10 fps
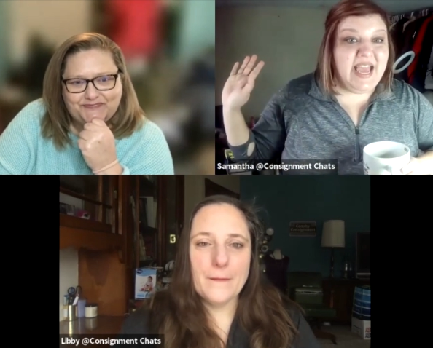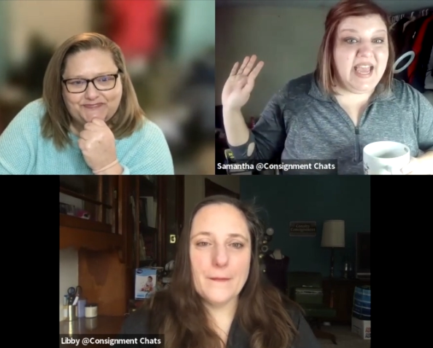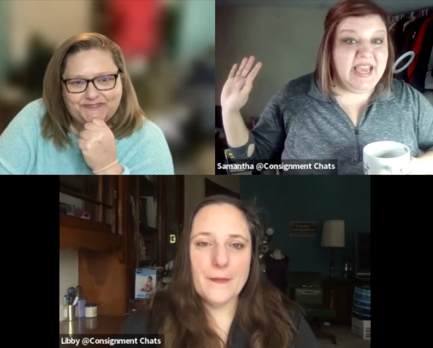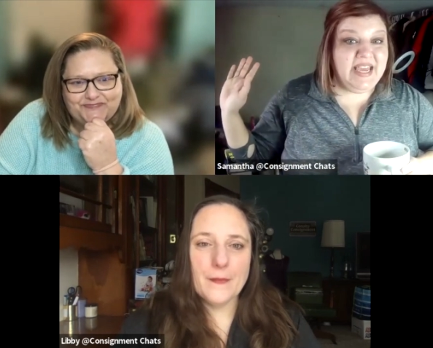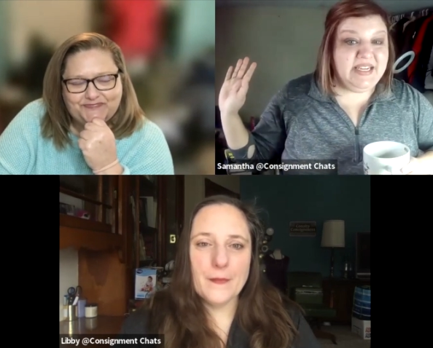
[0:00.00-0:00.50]

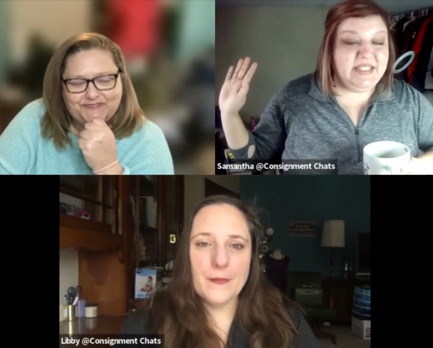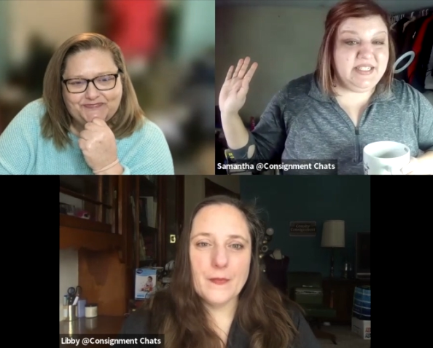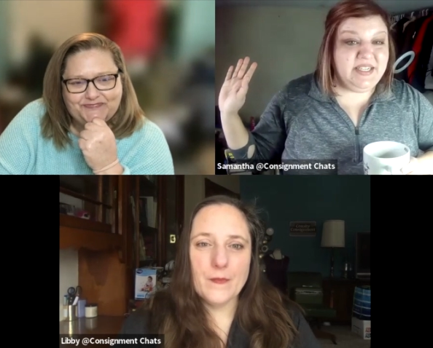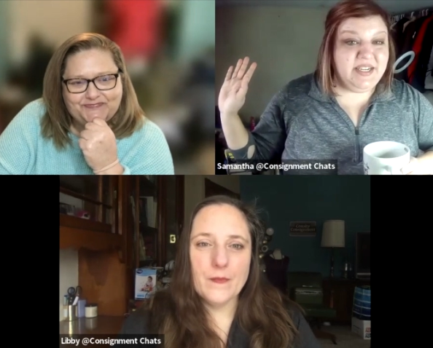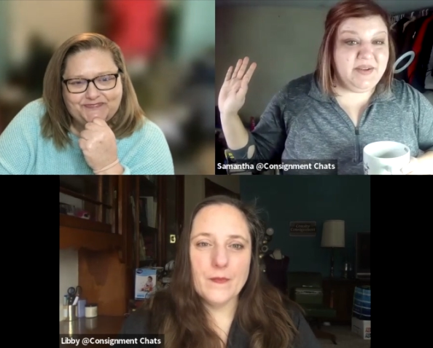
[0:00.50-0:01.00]

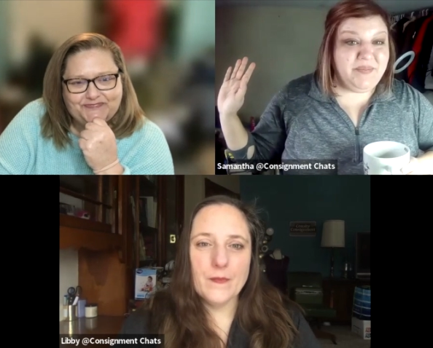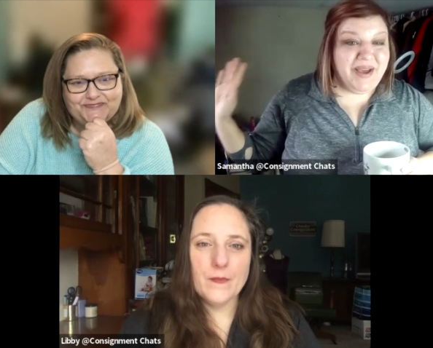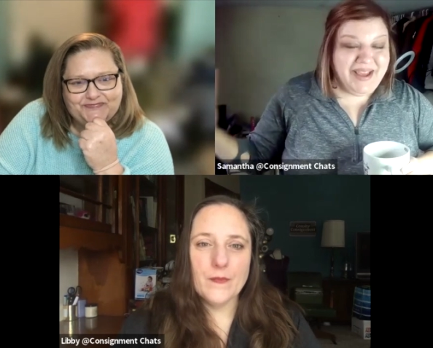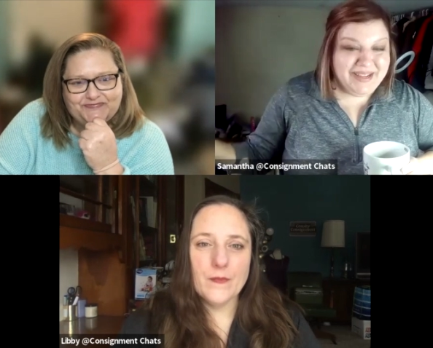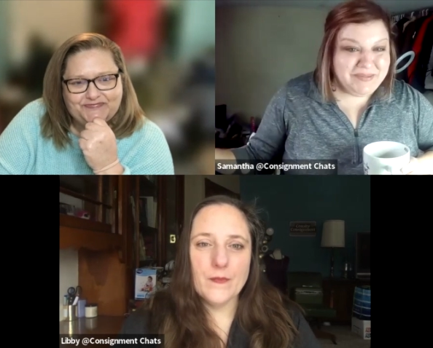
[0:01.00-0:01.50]
Speaker 1: and
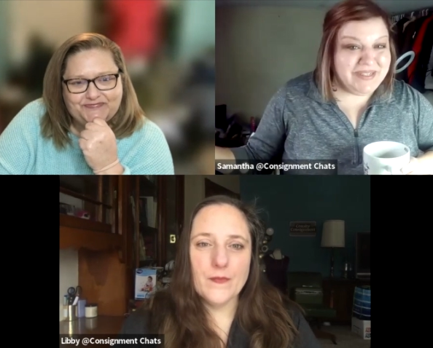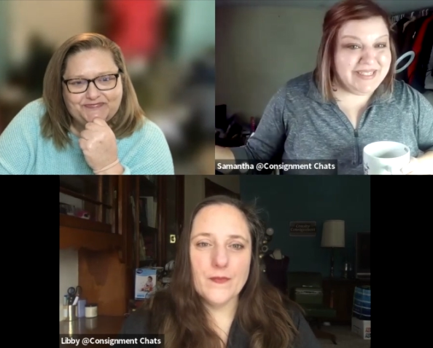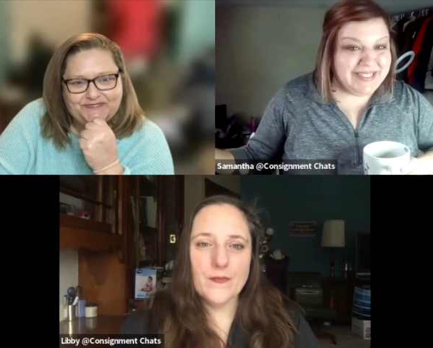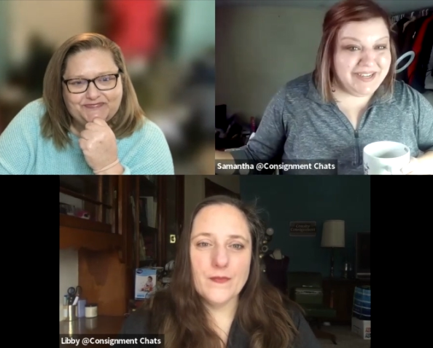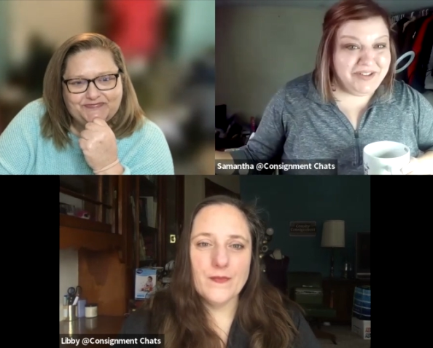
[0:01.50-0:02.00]
my
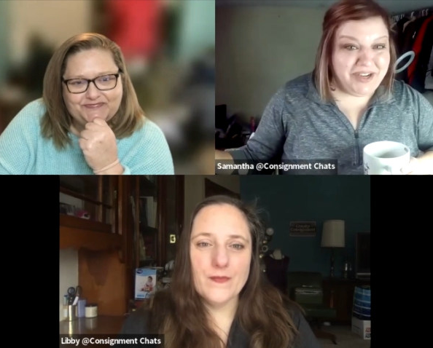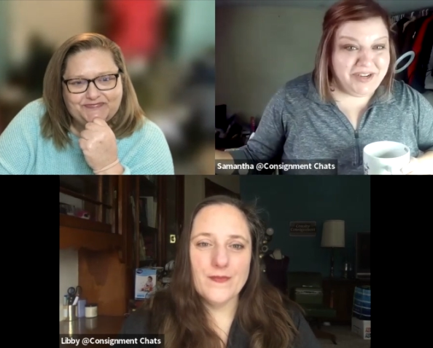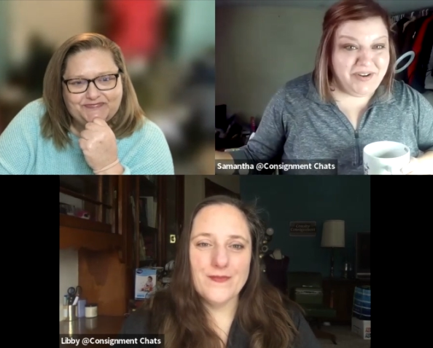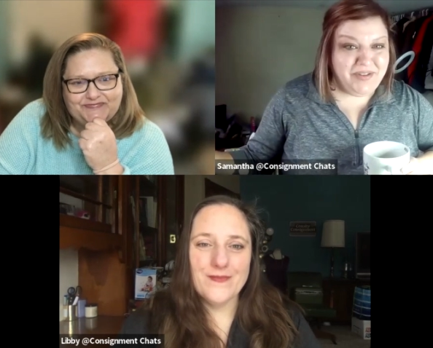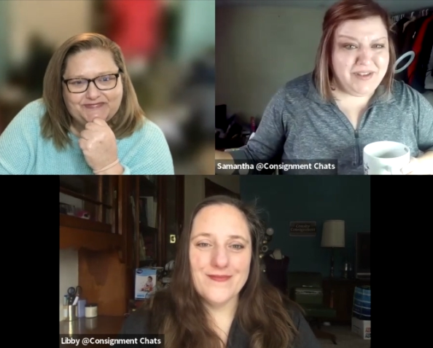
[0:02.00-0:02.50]
husband is still
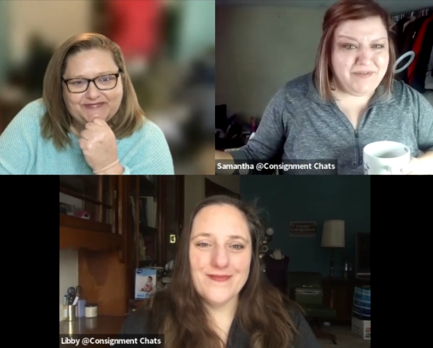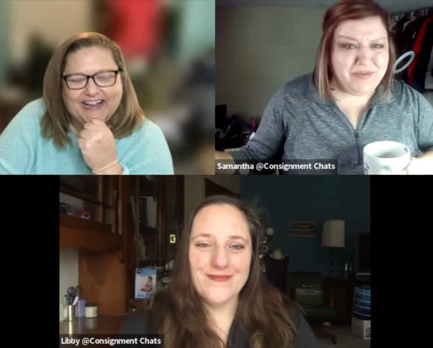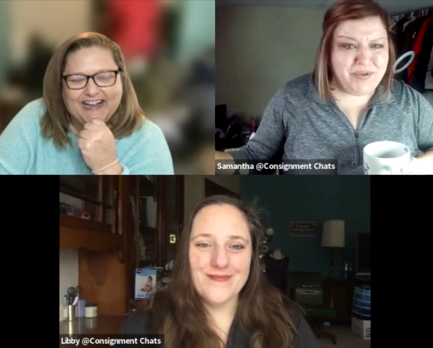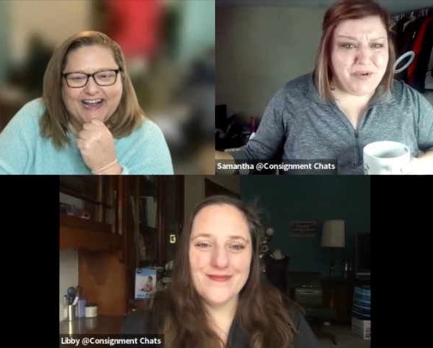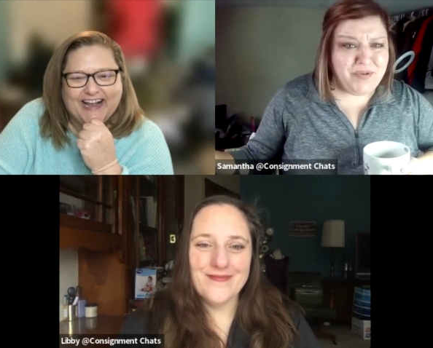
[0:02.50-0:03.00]
looking around the living
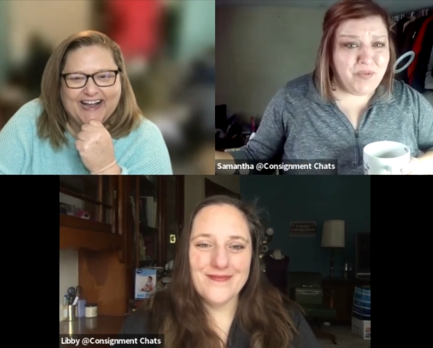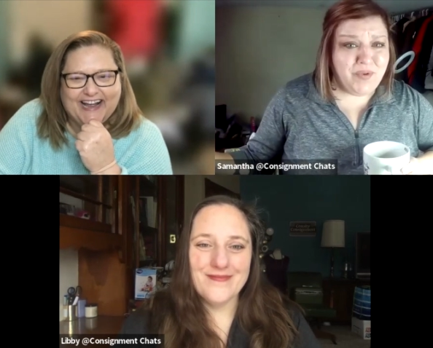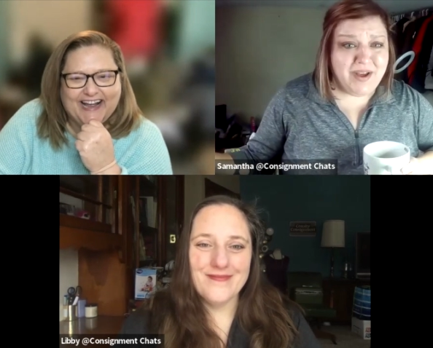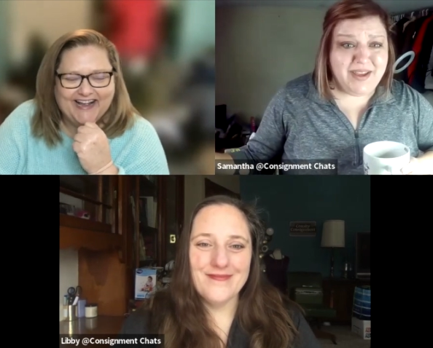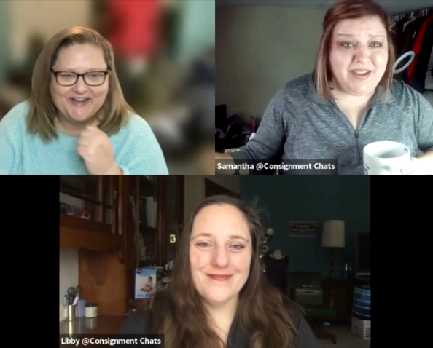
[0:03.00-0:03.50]
room going,
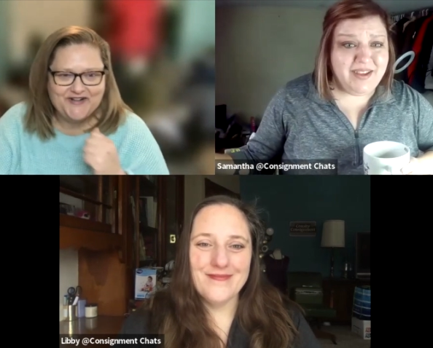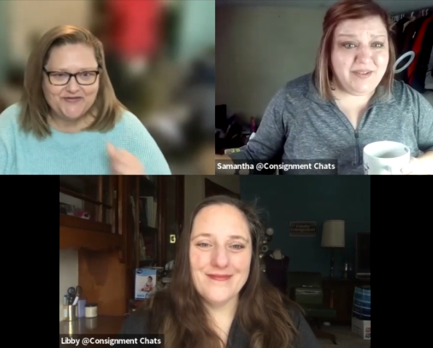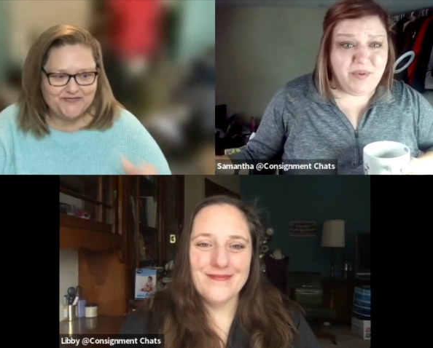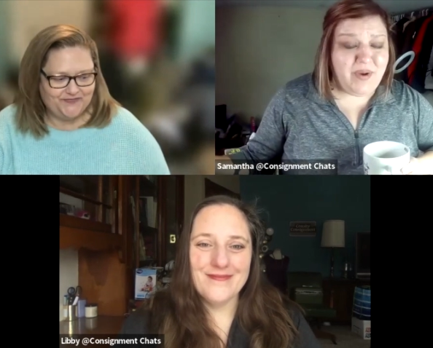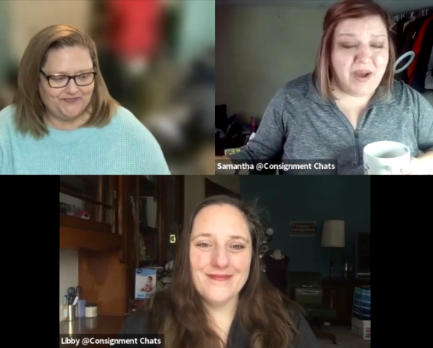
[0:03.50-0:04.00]
what,
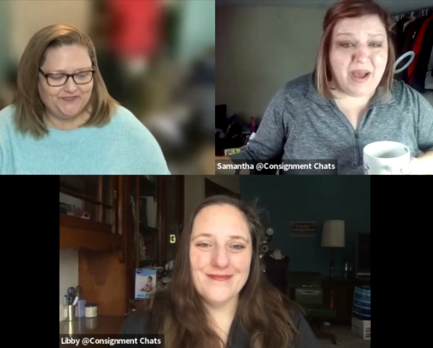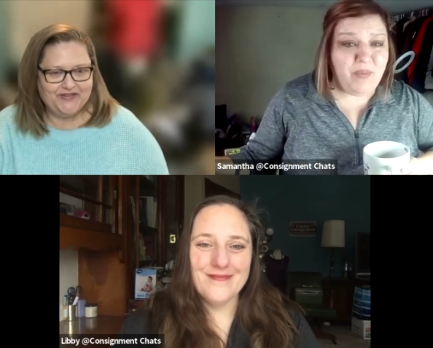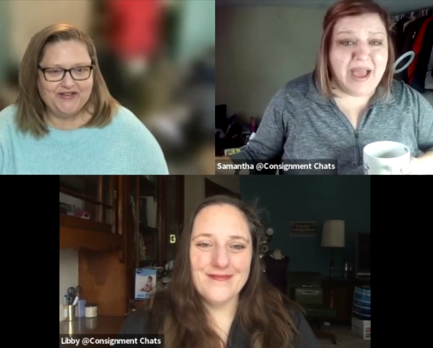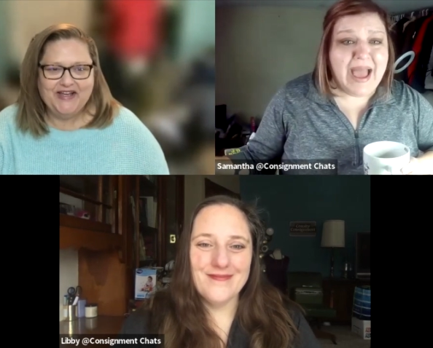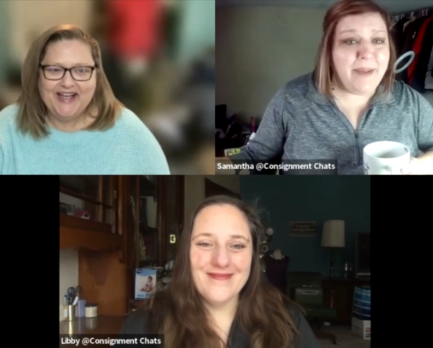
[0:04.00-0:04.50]

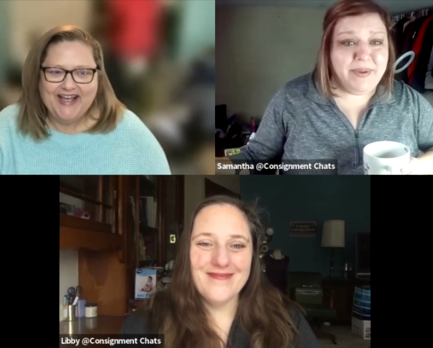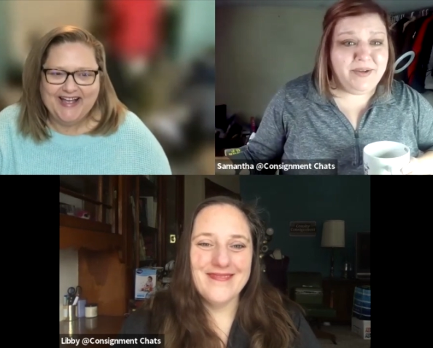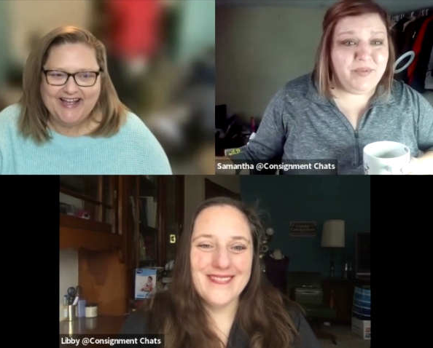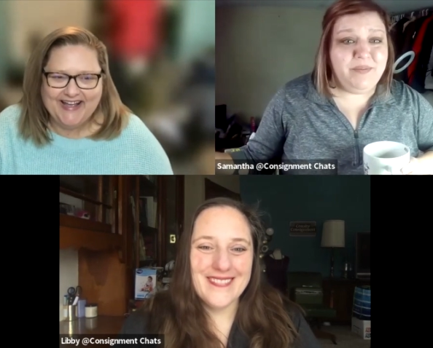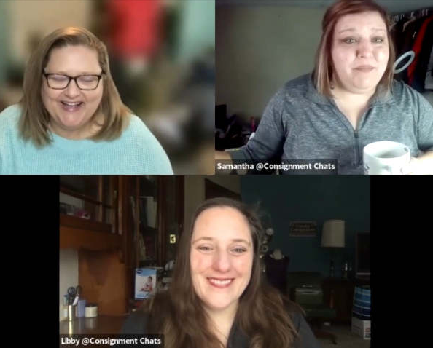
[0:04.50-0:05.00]
what
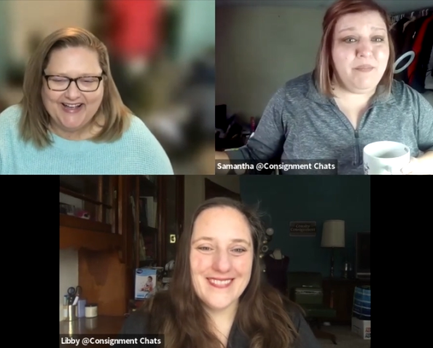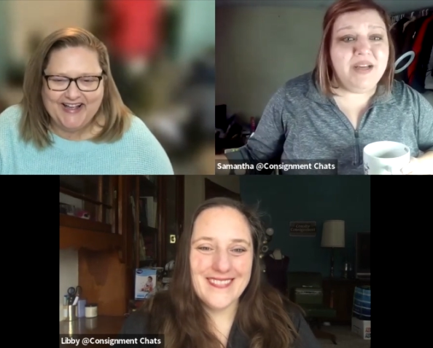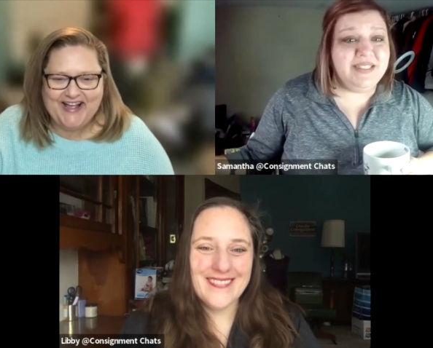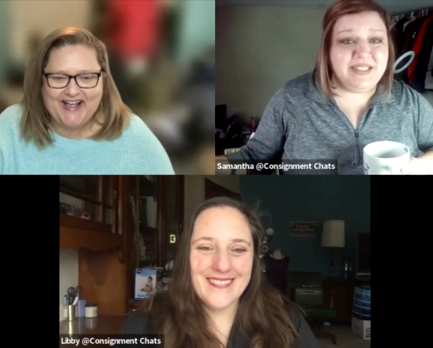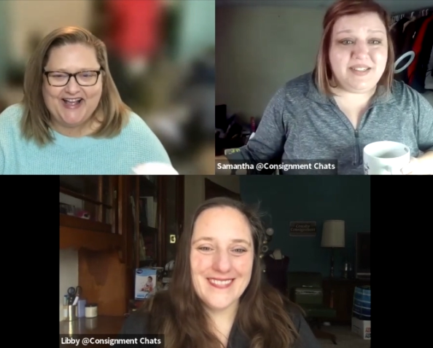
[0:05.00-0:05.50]
happened? We had
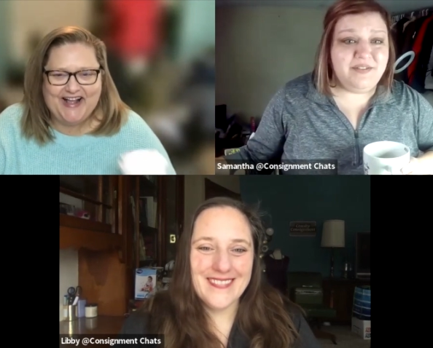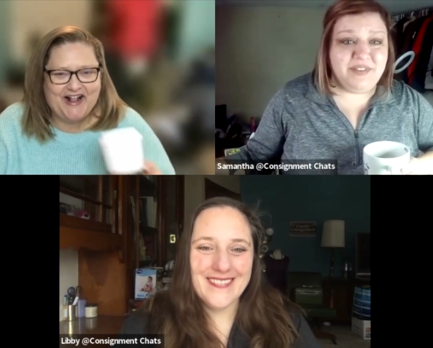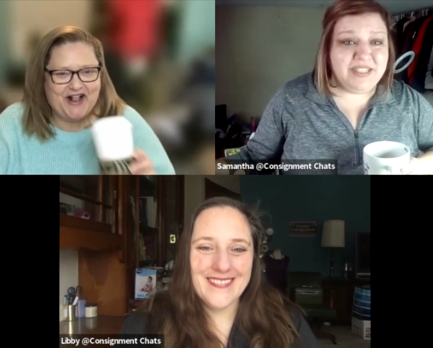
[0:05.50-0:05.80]
months of